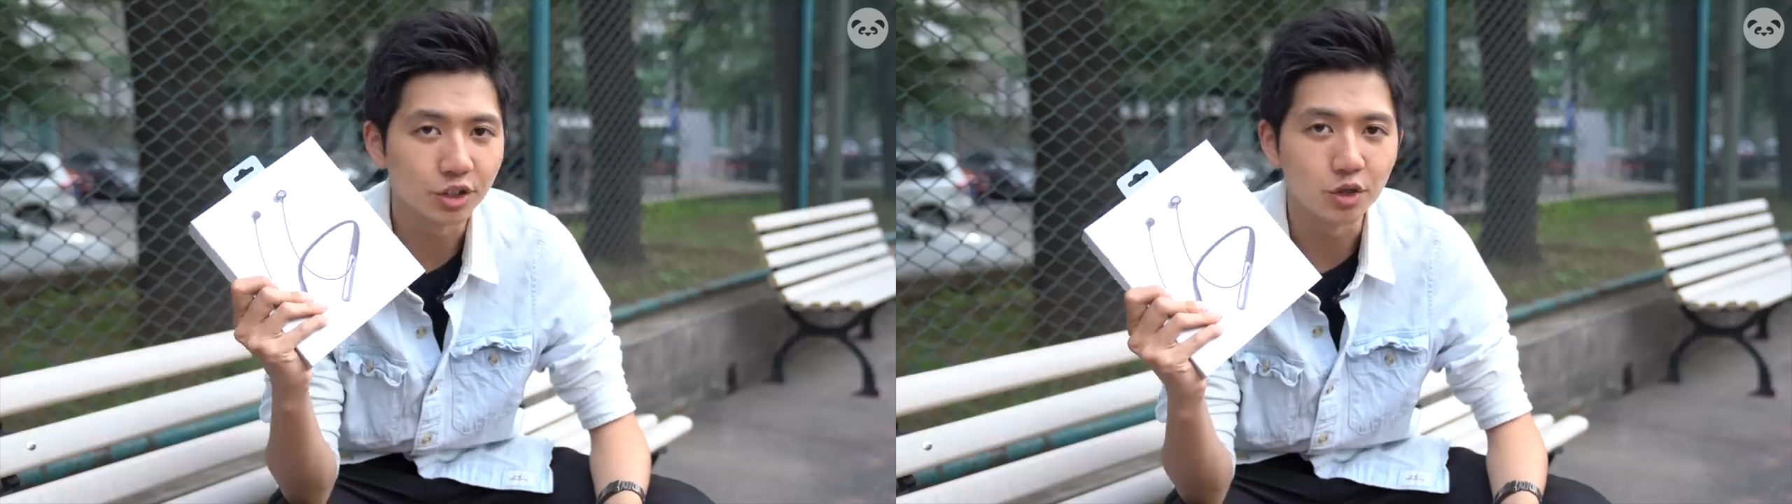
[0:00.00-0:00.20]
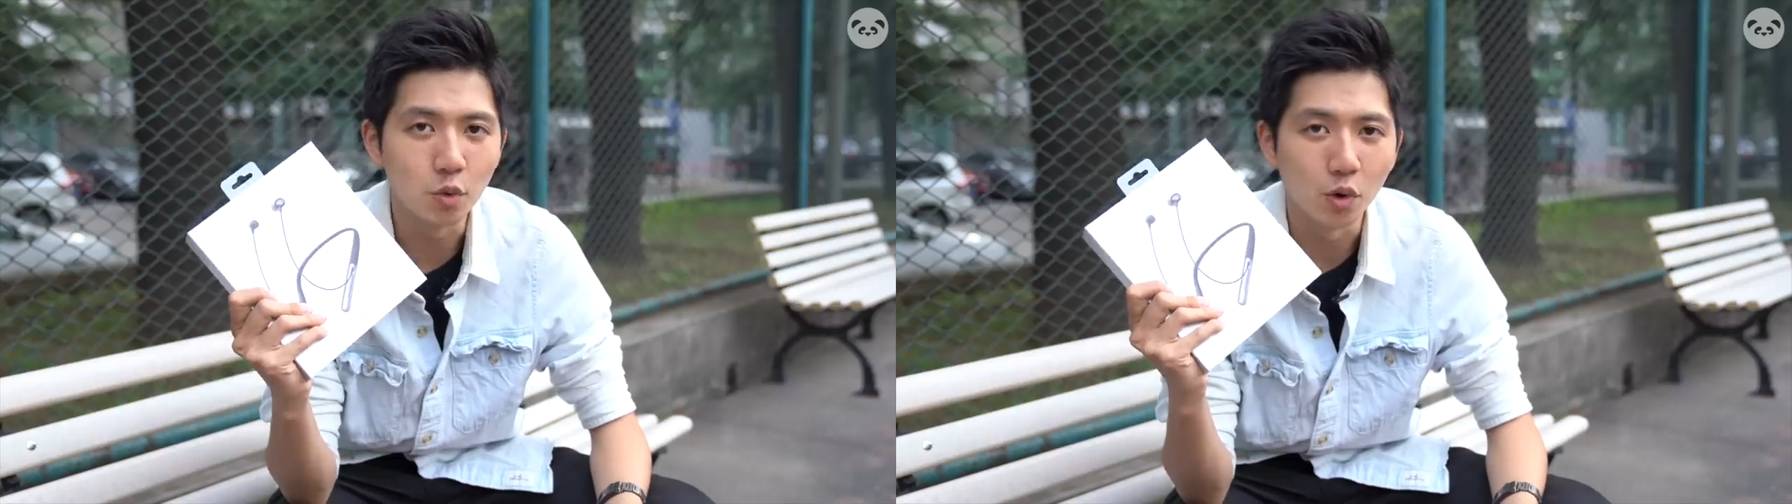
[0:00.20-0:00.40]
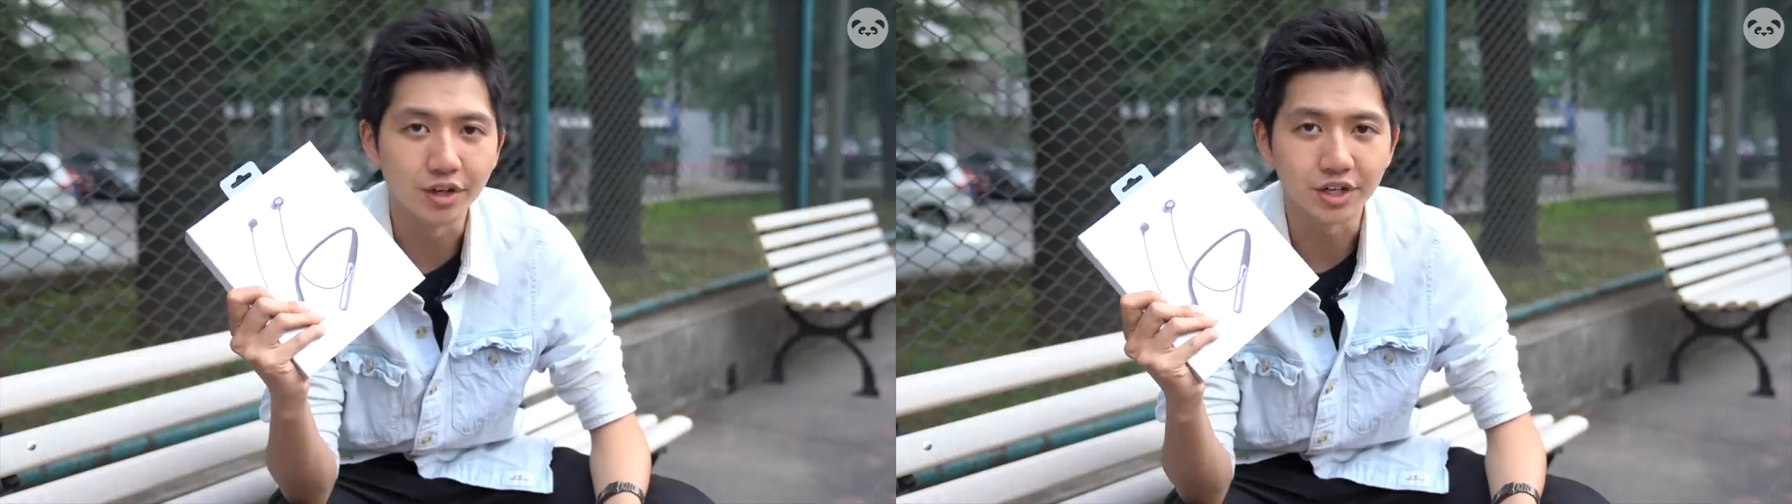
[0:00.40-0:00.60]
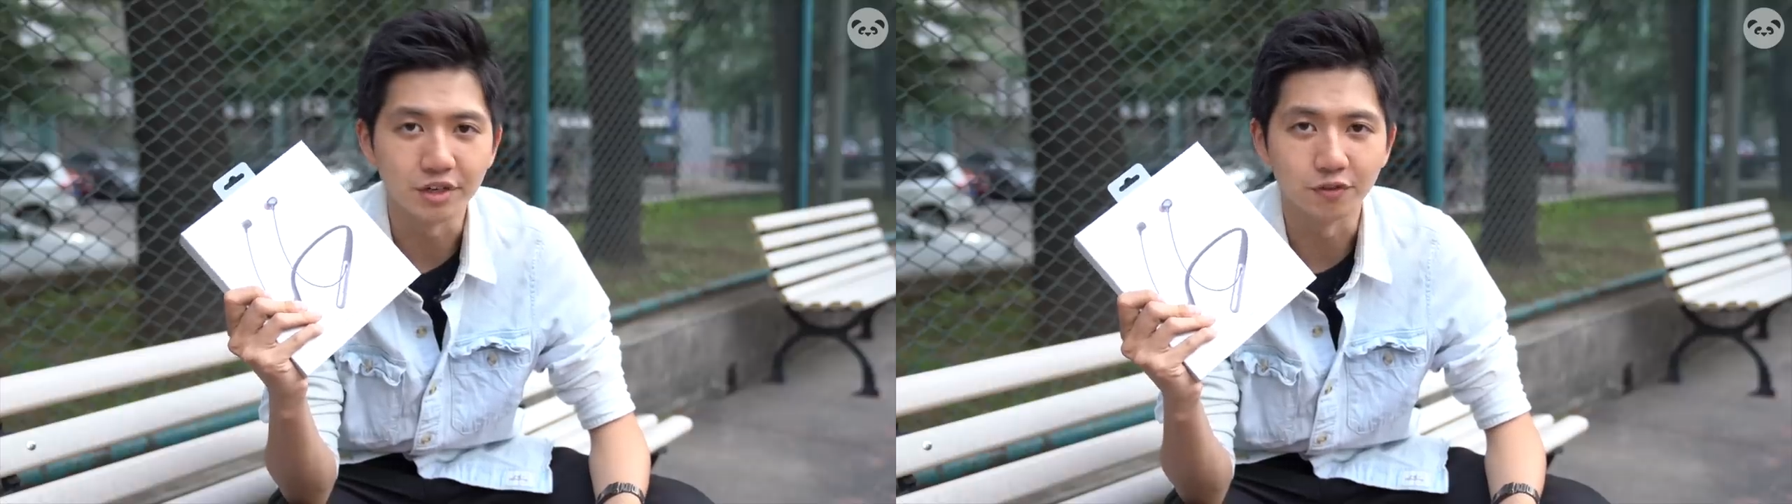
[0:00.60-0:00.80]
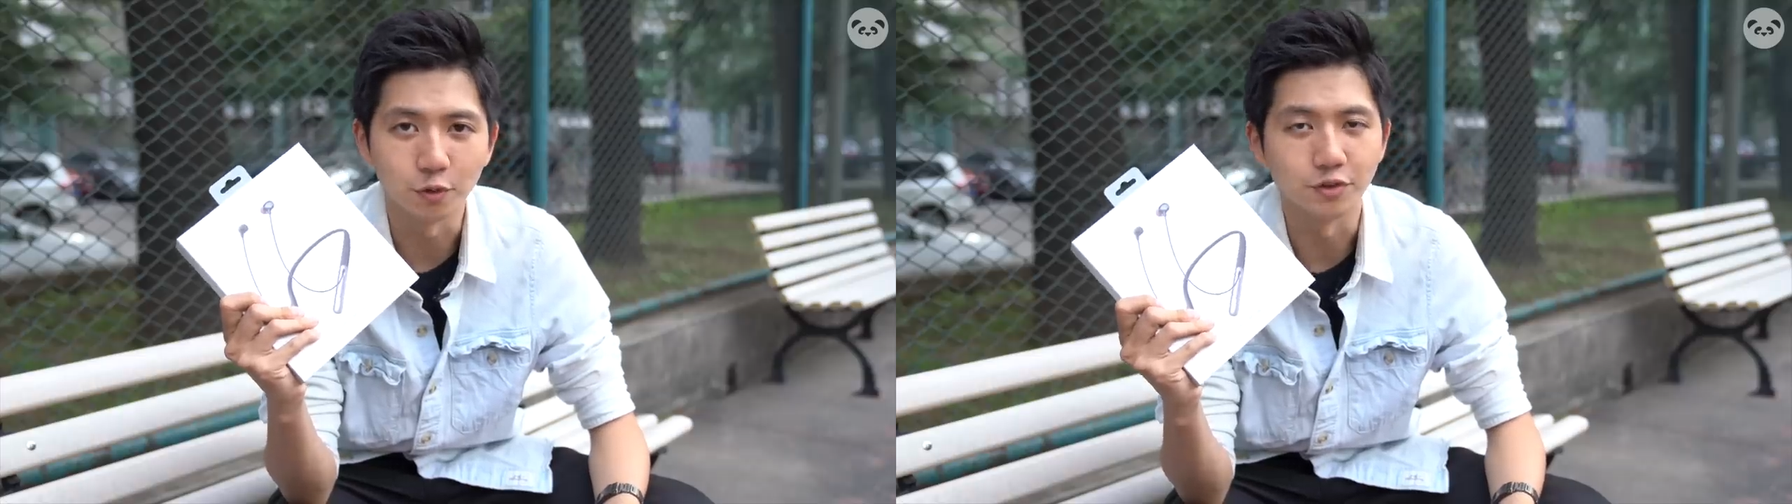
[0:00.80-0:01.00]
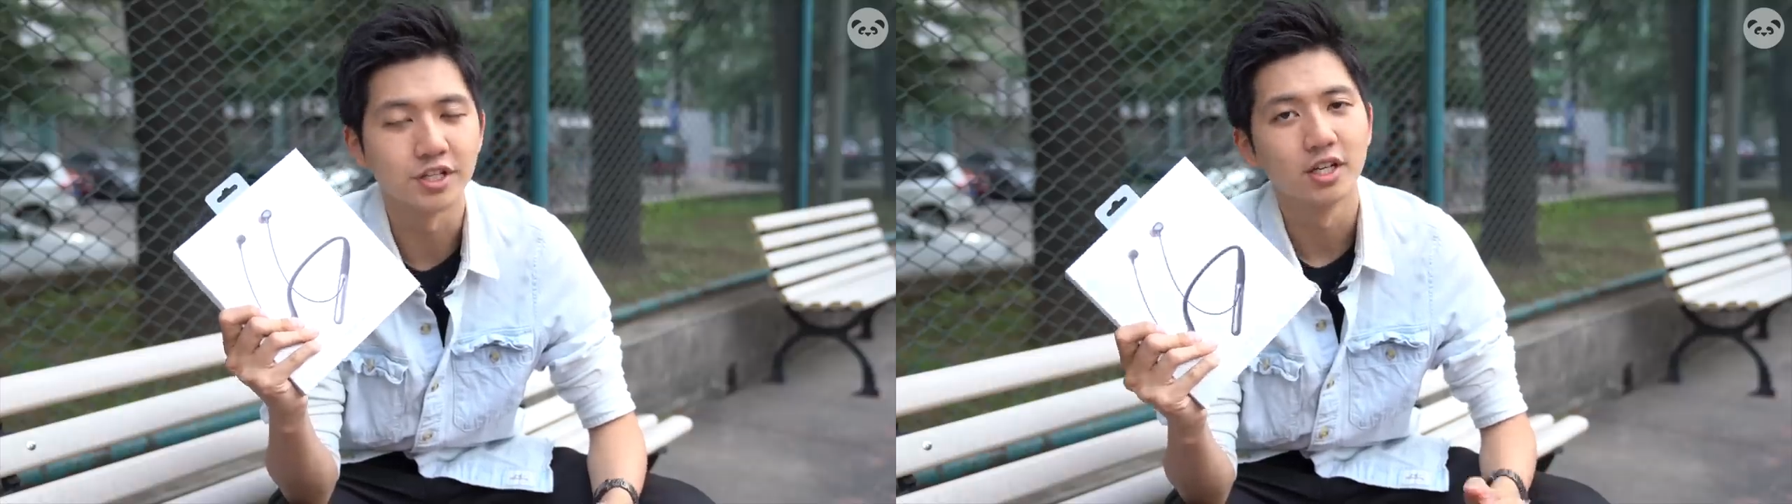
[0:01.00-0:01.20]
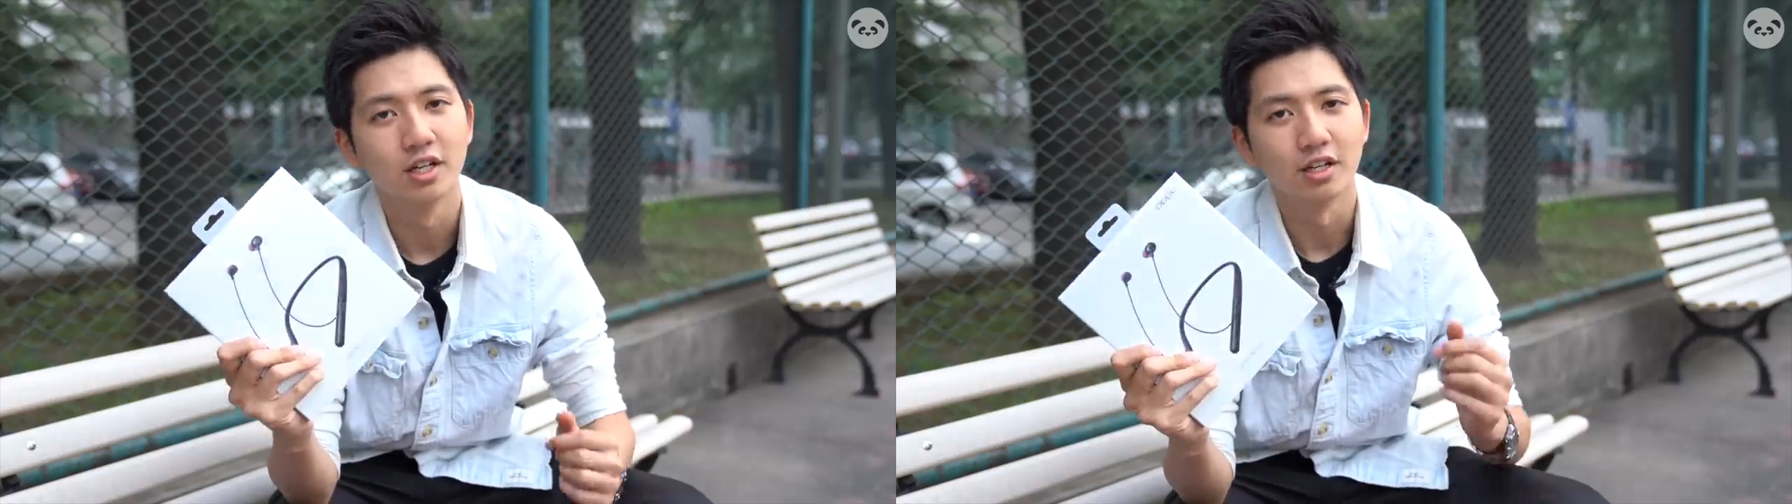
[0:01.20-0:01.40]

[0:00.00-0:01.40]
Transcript: Q1 earphones.